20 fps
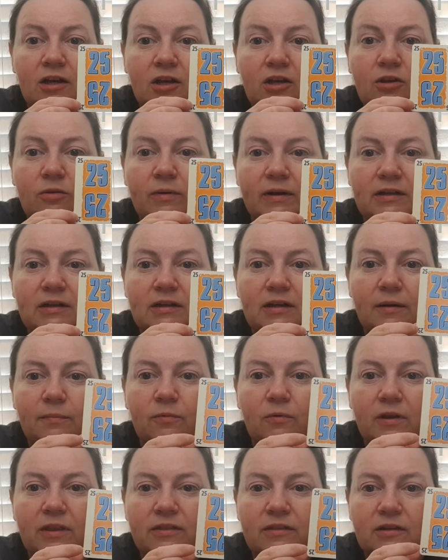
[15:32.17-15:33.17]
you ended up
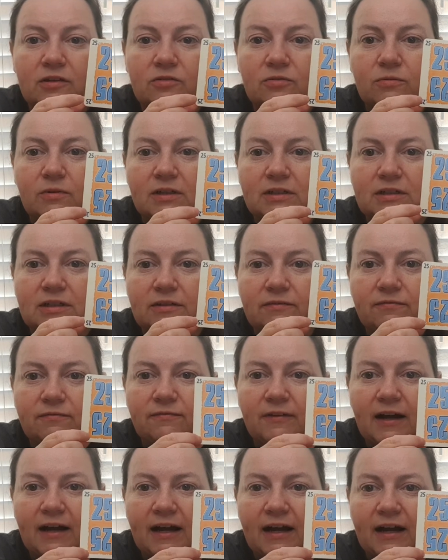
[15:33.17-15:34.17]
with the
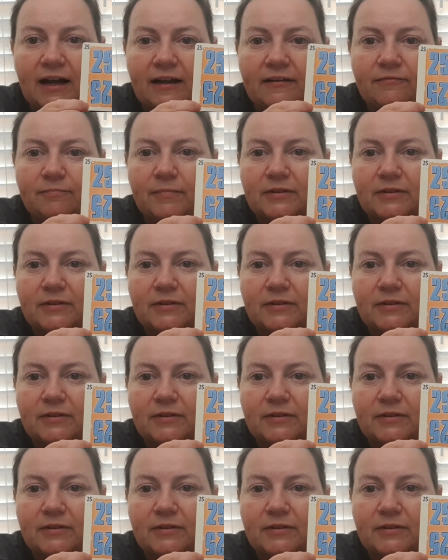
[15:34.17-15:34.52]
25,